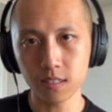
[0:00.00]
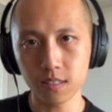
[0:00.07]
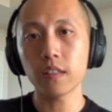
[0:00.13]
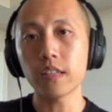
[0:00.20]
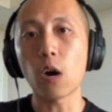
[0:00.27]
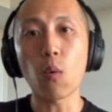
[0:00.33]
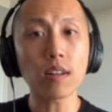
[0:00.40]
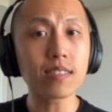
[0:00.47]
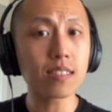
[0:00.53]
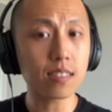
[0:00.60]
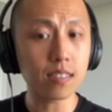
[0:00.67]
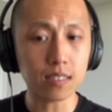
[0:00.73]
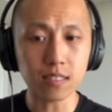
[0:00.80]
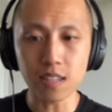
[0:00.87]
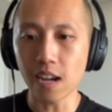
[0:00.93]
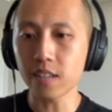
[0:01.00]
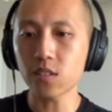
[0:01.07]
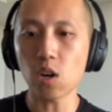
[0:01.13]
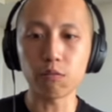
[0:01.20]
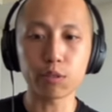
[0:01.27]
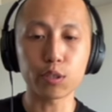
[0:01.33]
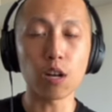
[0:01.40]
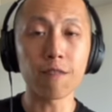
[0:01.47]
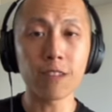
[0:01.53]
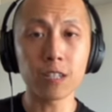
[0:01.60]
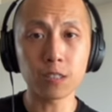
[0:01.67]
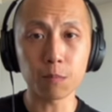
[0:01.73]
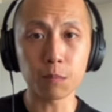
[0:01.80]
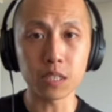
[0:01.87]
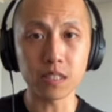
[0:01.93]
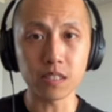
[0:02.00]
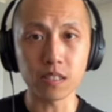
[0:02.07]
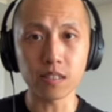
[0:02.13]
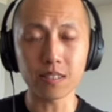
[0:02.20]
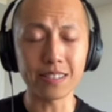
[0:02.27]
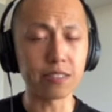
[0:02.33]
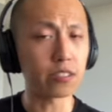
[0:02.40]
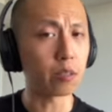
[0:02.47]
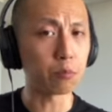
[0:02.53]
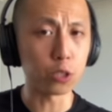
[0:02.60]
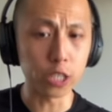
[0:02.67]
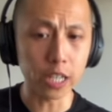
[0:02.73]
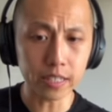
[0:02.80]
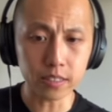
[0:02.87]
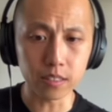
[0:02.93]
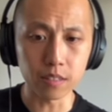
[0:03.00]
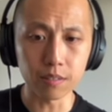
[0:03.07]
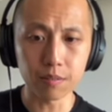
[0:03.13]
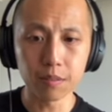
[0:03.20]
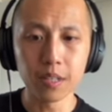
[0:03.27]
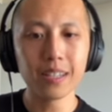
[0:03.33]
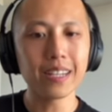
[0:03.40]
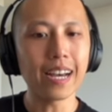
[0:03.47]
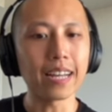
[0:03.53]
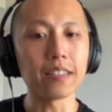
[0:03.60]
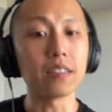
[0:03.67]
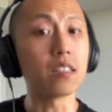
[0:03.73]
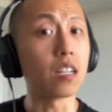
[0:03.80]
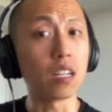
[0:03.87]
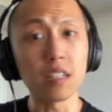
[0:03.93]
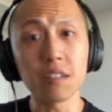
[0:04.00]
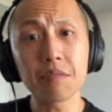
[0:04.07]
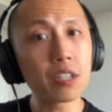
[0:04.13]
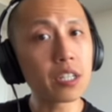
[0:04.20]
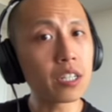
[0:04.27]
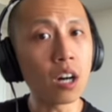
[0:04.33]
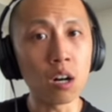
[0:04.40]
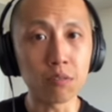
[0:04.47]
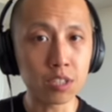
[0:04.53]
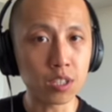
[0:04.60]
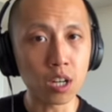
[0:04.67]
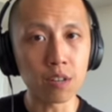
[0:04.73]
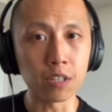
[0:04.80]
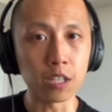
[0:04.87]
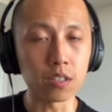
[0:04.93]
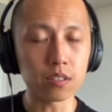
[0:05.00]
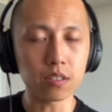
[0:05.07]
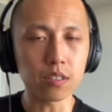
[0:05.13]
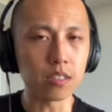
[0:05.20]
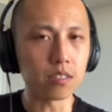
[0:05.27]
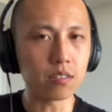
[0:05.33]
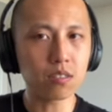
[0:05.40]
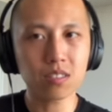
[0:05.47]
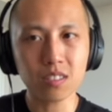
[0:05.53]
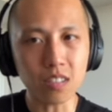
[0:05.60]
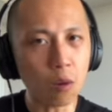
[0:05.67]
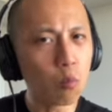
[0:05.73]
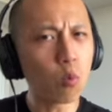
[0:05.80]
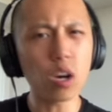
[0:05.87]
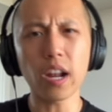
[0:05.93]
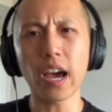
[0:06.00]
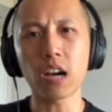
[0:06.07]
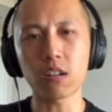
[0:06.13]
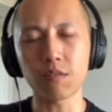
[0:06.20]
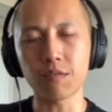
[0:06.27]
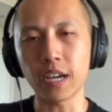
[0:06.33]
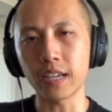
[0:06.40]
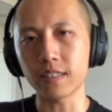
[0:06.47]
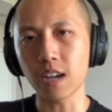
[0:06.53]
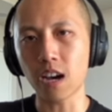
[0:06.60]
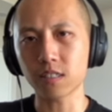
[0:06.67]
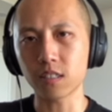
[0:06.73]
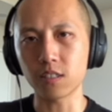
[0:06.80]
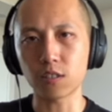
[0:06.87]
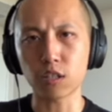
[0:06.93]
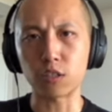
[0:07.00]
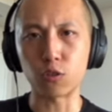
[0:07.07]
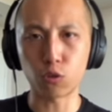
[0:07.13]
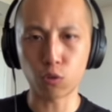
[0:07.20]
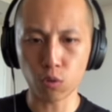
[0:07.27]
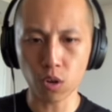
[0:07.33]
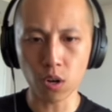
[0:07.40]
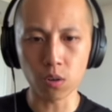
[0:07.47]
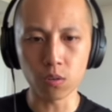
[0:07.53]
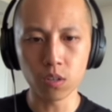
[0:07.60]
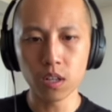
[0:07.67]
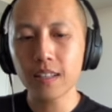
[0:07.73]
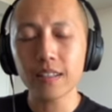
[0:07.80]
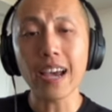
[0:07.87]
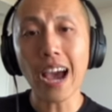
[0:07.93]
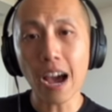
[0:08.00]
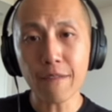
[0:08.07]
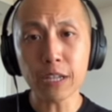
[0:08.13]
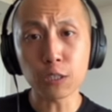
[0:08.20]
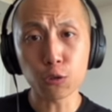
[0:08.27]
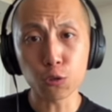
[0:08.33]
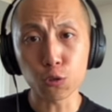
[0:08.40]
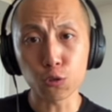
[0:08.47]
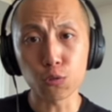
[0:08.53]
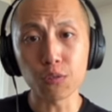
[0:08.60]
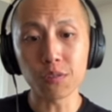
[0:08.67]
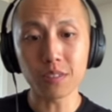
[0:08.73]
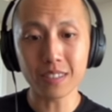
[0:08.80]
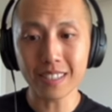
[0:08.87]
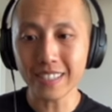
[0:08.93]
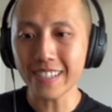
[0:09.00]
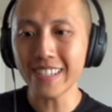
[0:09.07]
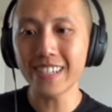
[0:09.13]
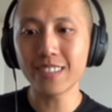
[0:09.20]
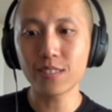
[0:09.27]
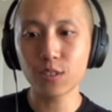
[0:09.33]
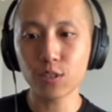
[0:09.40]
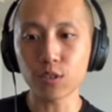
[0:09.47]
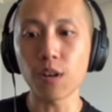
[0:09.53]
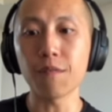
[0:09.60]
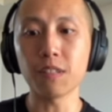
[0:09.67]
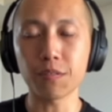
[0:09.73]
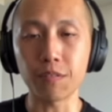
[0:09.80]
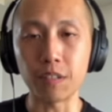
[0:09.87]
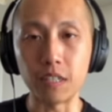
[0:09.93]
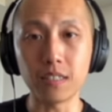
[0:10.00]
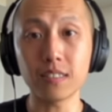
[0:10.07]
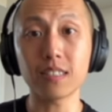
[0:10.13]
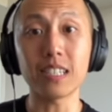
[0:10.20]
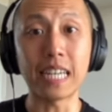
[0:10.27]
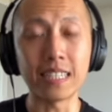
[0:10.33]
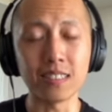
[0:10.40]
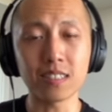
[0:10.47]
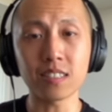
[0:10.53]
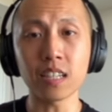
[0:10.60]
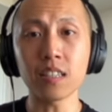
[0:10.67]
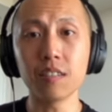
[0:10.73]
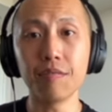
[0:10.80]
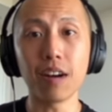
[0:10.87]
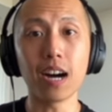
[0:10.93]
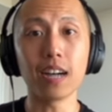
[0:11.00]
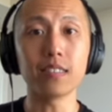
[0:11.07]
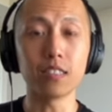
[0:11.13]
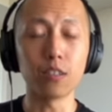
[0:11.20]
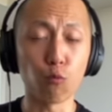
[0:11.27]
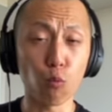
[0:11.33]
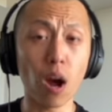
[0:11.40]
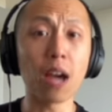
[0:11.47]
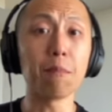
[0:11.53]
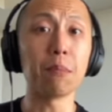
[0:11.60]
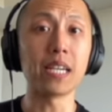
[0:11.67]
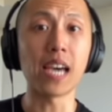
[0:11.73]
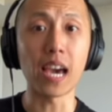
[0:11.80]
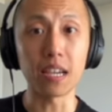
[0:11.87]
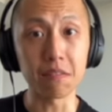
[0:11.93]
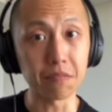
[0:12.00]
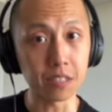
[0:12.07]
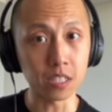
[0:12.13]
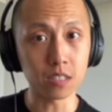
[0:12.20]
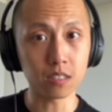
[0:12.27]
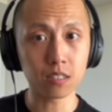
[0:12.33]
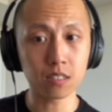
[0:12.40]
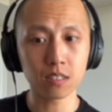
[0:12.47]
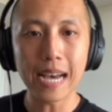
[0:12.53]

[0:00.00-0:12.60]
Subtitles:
Now, while the success of service business is subjective and the delivery of servers is somewhat out of Airtasker's control, they have introduced tiered service fees to incentivize the right behaviors.